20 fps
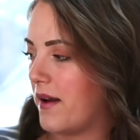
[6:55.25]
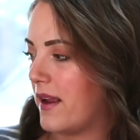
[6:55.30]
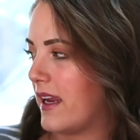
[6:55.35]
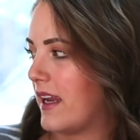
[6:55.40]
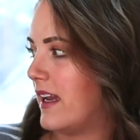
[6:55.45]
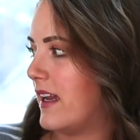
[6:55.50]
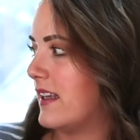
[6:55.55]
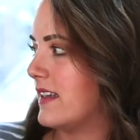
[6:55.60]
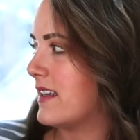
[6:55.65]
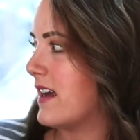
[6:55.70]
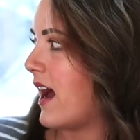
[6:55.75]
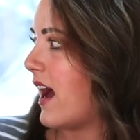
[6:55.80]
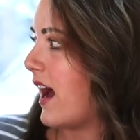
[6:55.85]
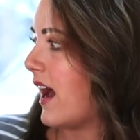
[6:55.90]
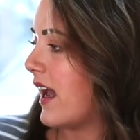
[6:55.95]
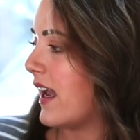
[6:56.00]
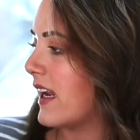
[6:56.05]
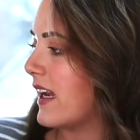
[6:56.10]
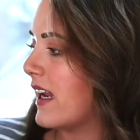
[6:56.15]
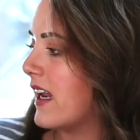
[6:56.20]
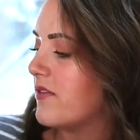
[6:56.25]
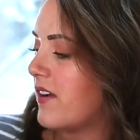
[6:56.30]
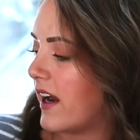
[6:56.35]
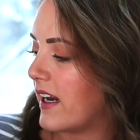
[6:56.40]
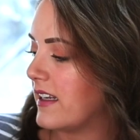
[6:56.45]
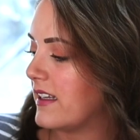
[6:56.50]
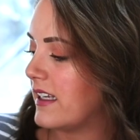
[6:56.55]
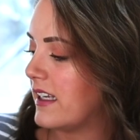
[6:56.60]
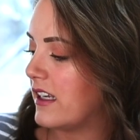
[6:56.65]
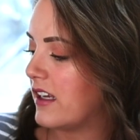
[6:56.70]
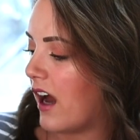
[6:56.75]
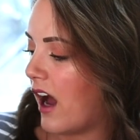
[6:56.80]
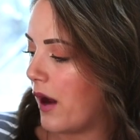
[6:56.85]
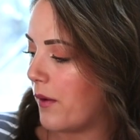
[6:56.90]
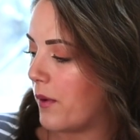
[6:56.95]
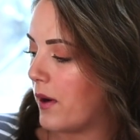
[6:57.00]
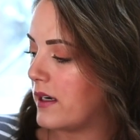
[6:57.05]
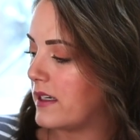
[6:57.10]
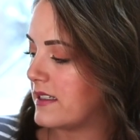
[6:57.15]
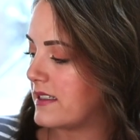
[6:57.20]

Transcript: and I finally got one.